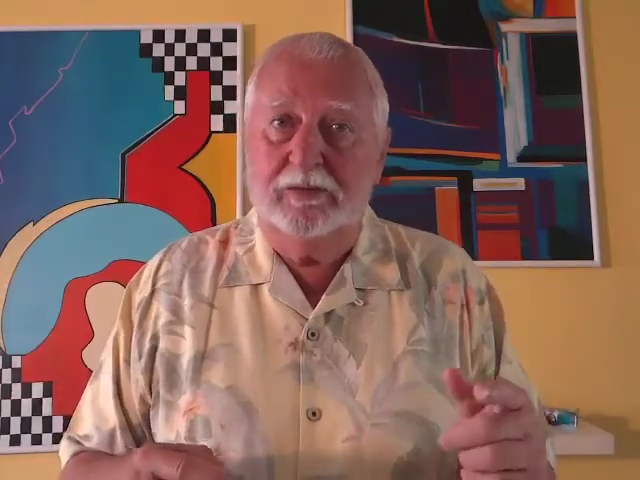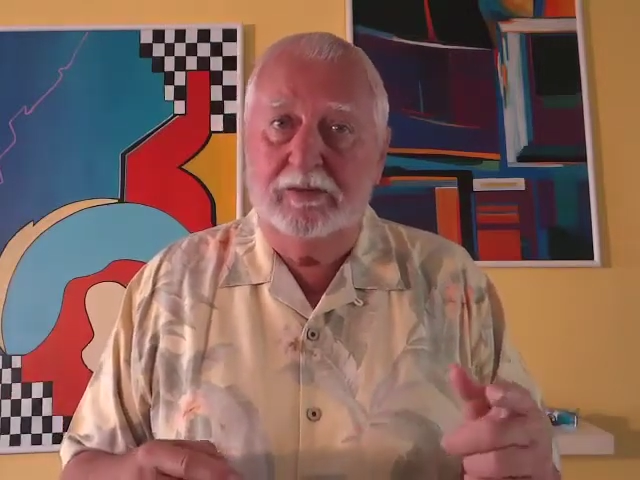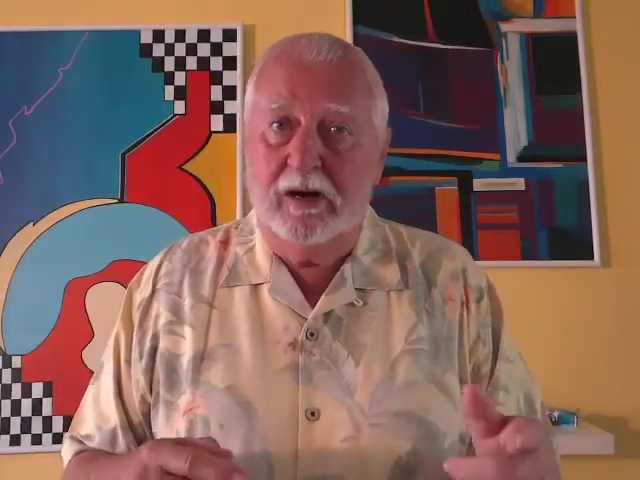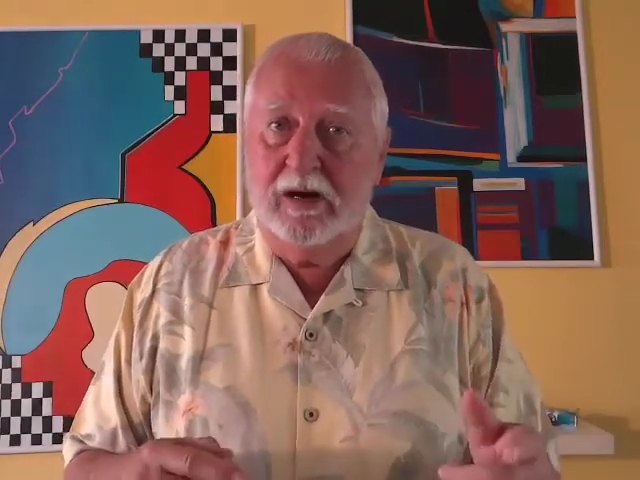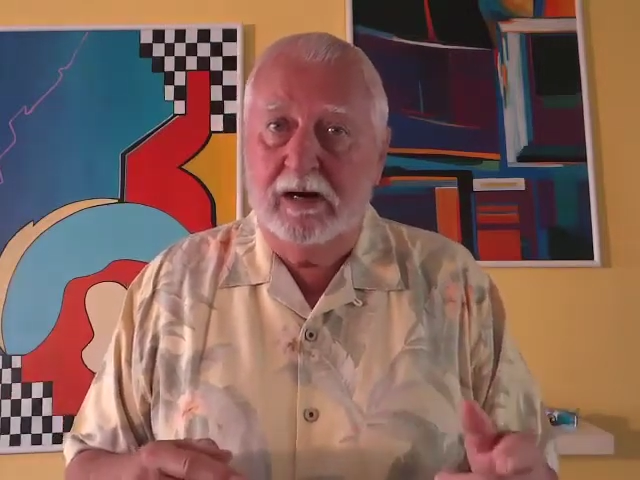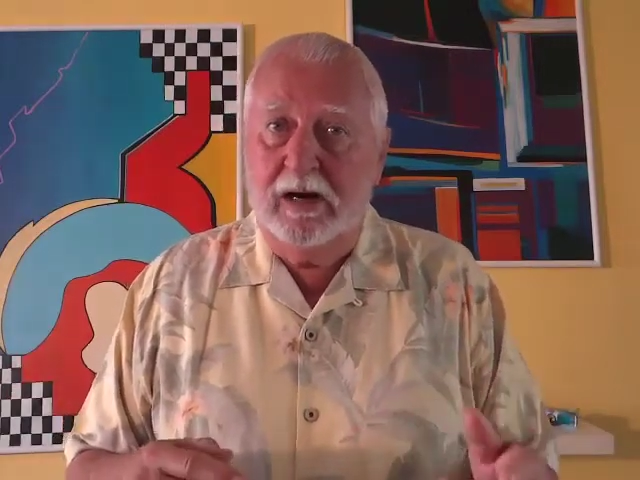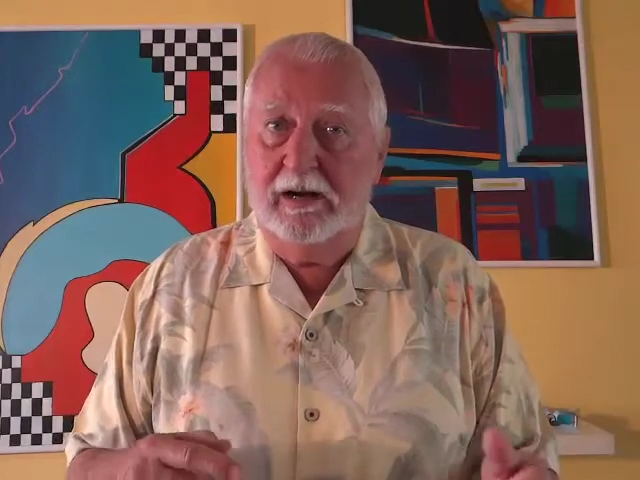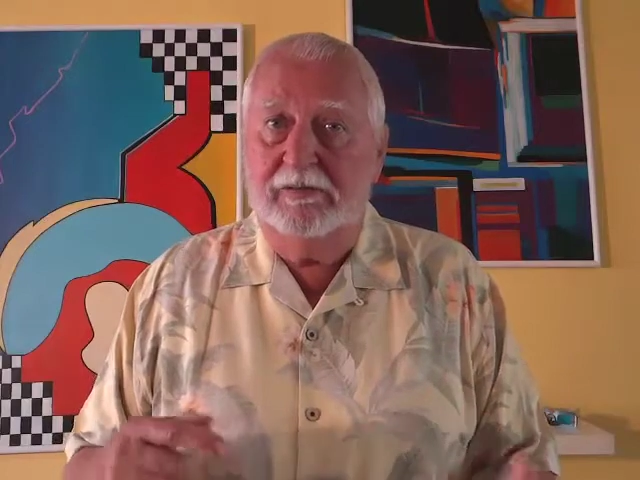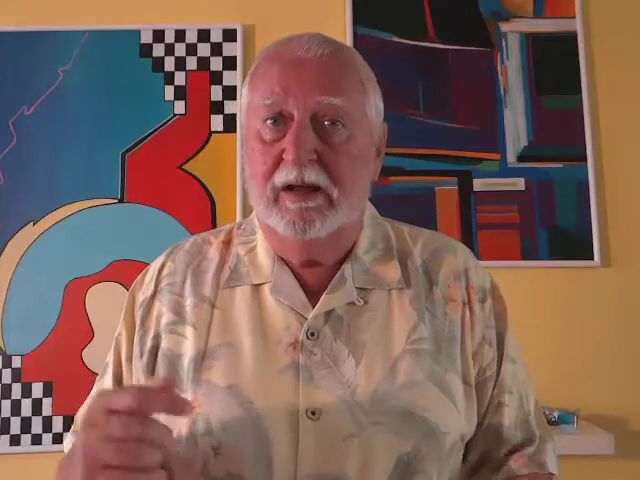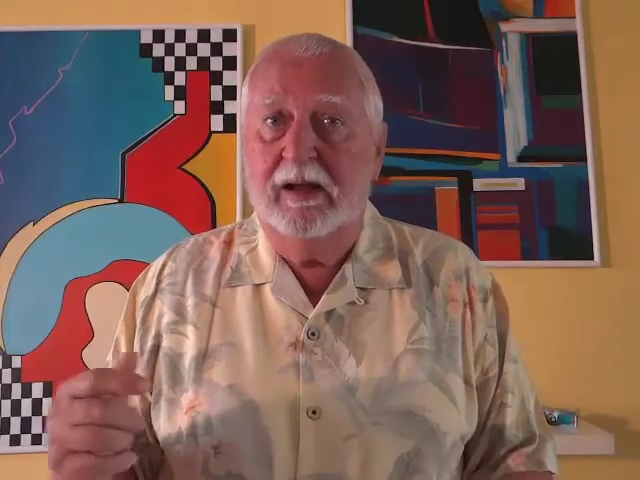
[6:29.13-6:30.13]

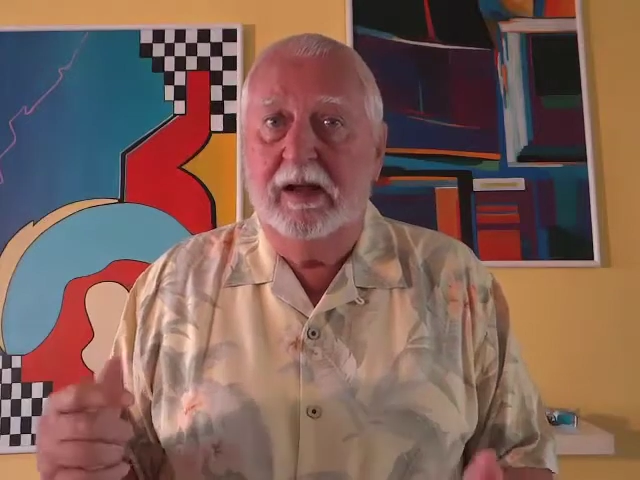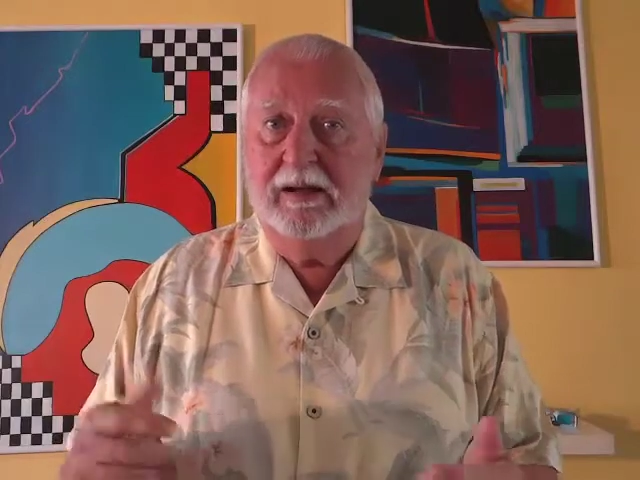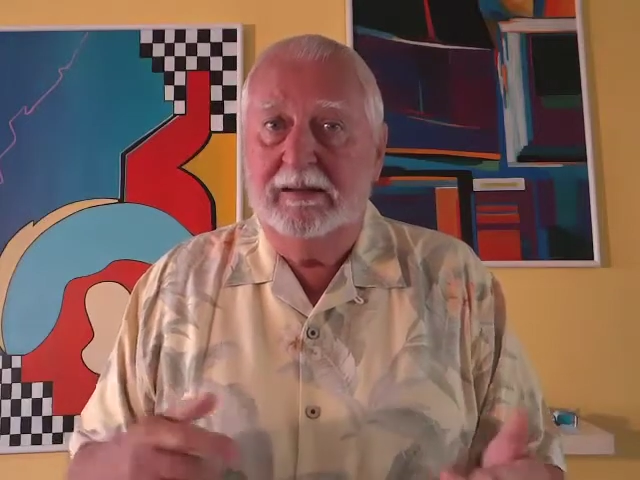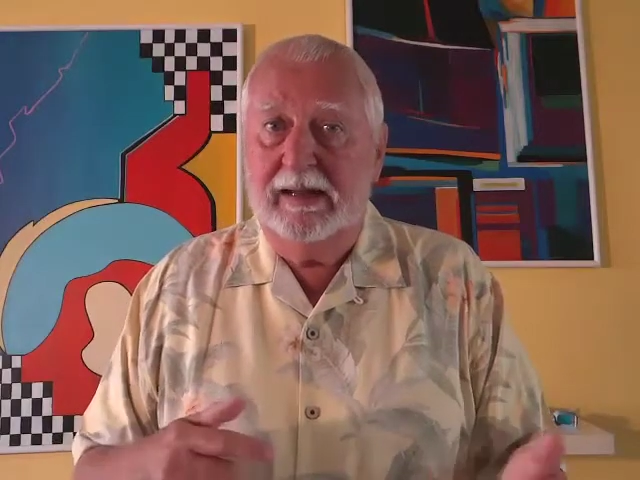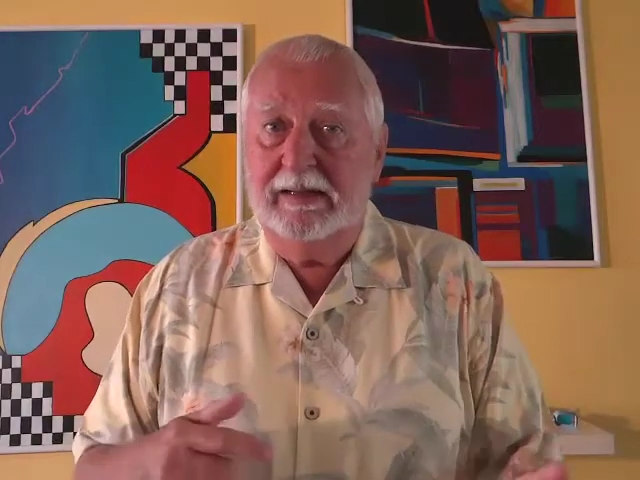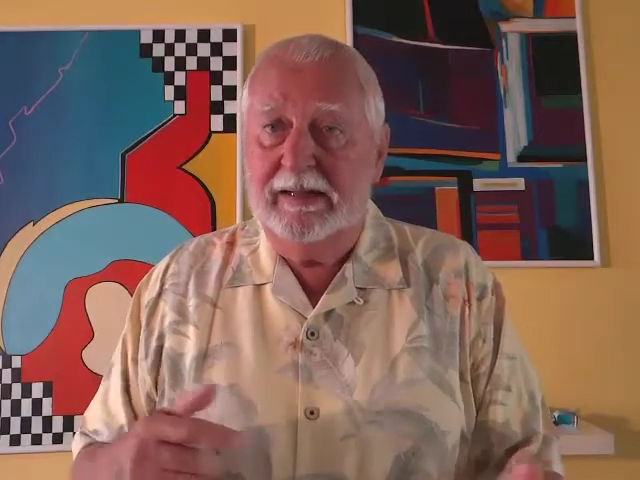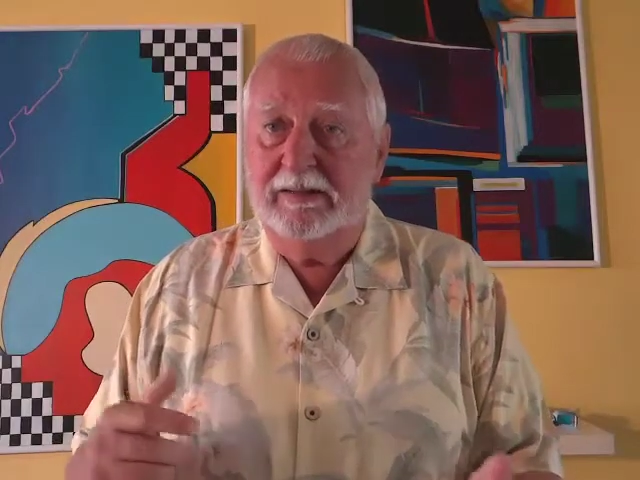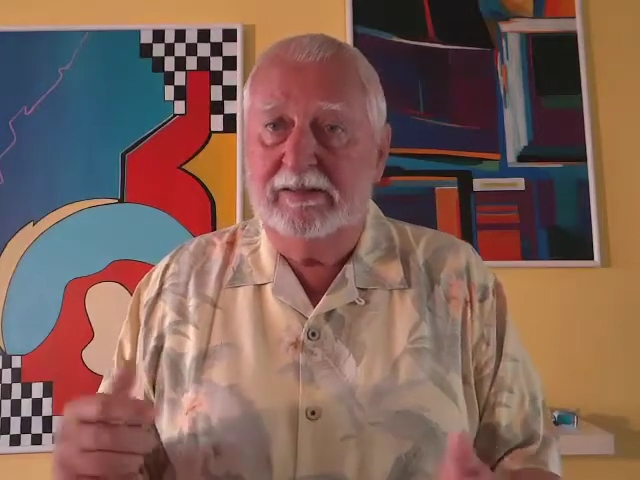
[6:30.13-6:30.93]
Sarnoff take that